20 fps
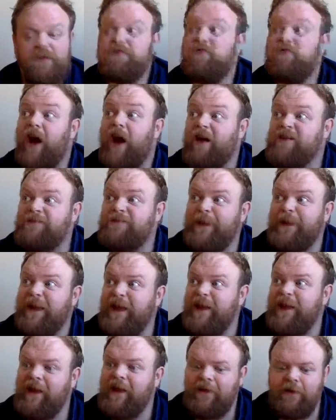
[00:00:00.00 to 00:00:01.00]
"The trial's
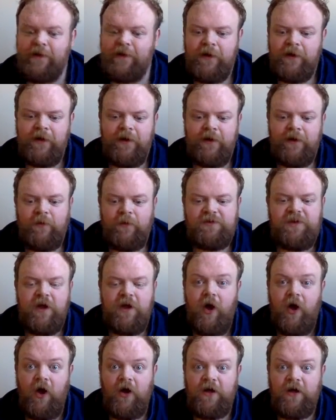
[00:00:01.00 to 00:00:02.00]
beginning!" was
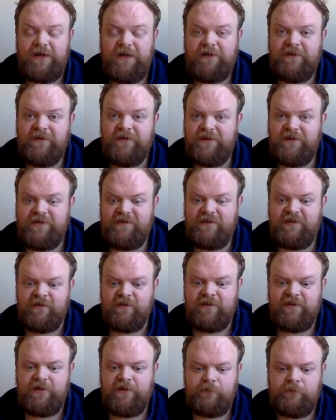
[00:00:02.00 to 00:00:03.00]
heard in the
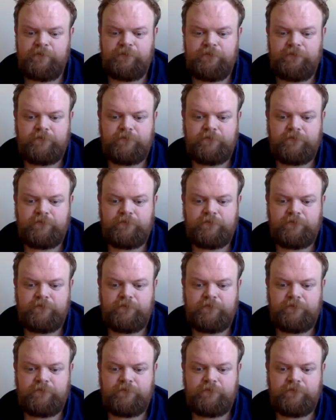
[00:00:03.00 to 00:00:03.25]
distance.